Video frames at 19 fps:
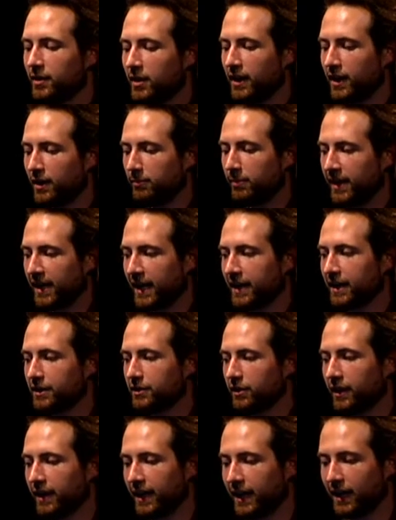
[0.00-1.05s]
back in
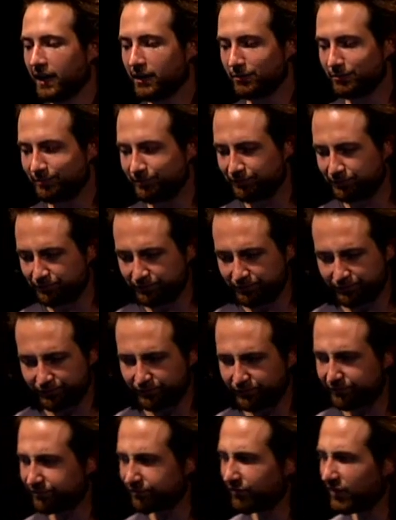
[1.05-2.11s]
your hand.
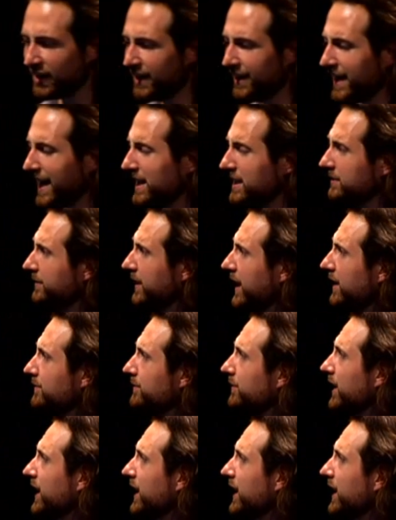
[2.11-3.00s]
That's Van